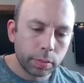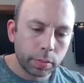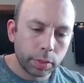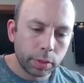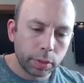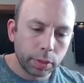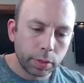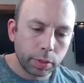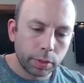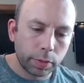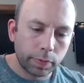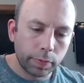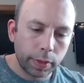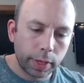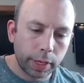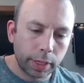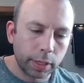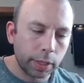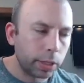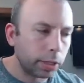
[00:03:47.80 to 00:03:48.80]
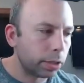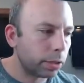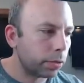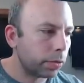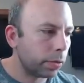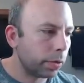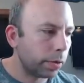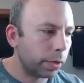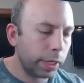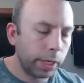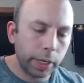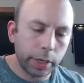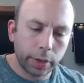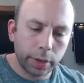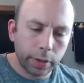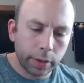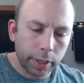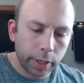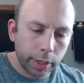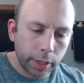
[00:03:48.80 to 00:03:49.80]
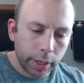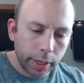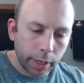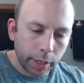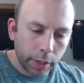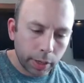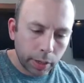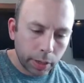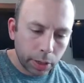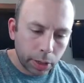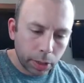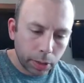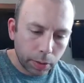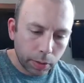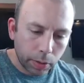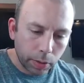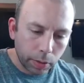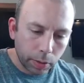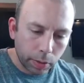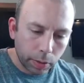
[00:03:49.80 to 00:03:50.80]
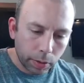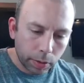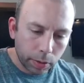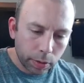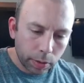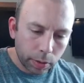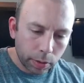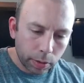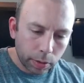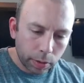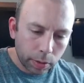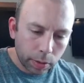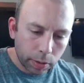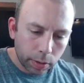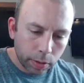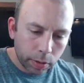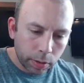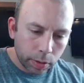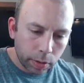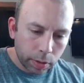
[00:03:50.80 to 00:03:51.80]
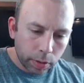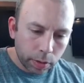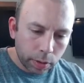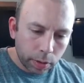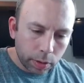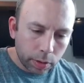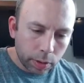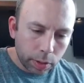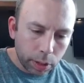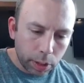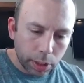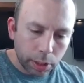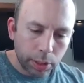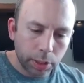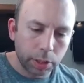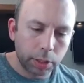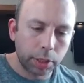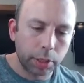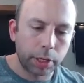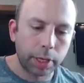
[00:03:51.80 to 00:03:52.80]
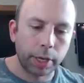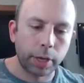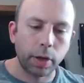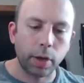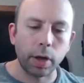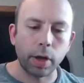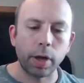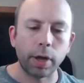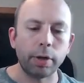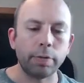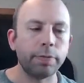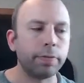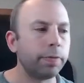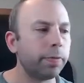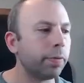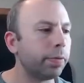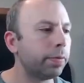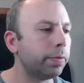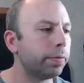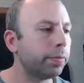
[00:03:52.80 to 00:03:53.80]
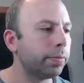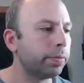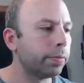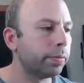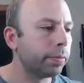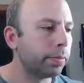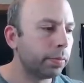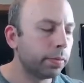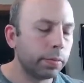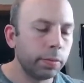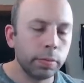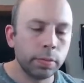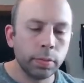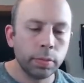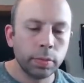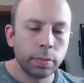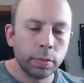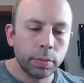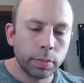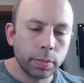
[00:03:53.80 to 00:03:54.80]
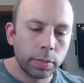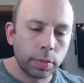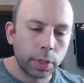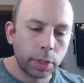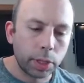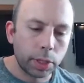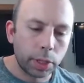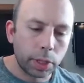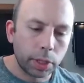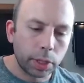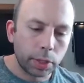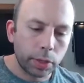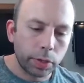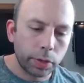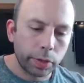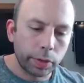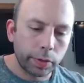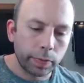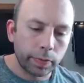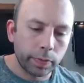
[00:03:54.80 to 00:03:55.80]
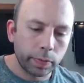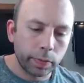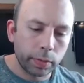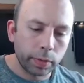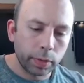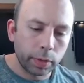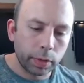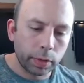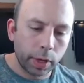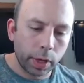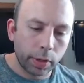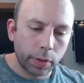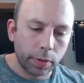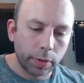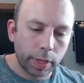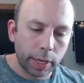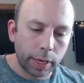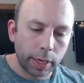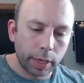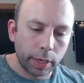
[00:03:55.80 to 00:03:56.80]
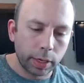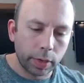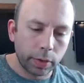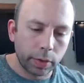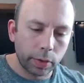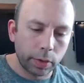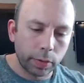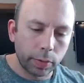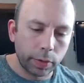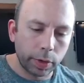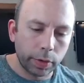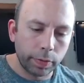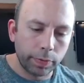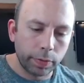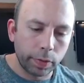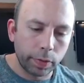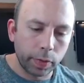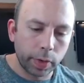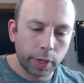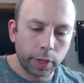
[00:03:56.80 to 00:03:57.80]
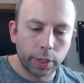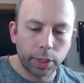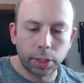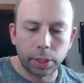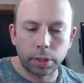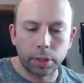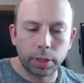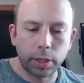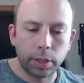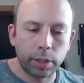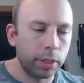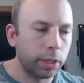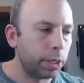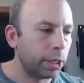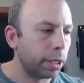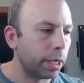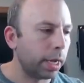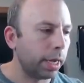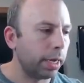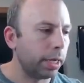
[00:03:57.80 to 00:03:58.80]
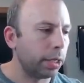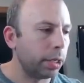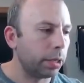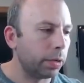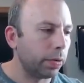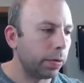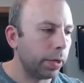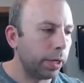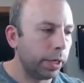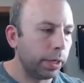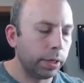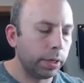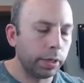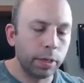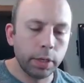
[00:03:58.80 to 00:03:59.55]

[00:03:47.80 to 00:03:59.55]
sort of like this stroke here, and then a circle, because he's looking off. This is, you can color that in a little bit if you want. His eye is green.